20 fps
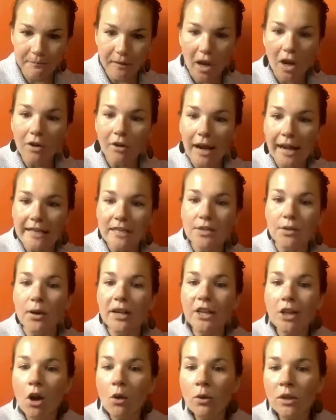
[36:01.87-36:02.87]
All right, so I
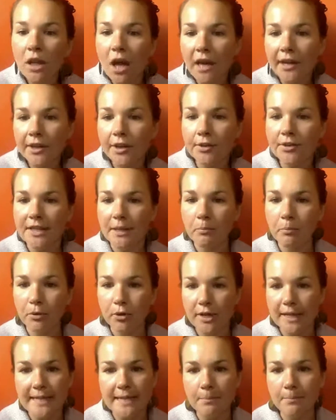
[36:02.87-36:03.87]
know a lot of you did
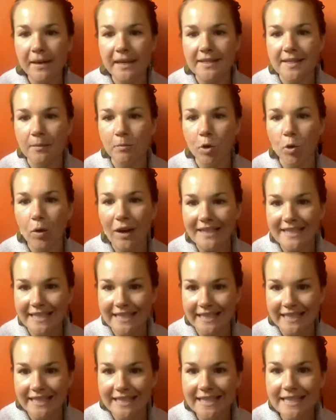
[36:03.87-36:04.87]
pre-submit some
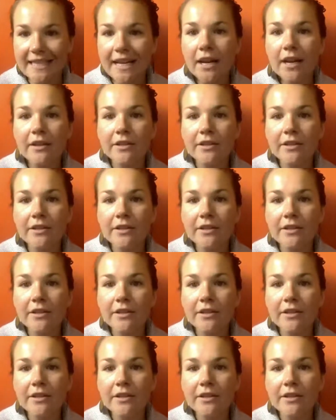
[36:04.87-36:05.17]
questions,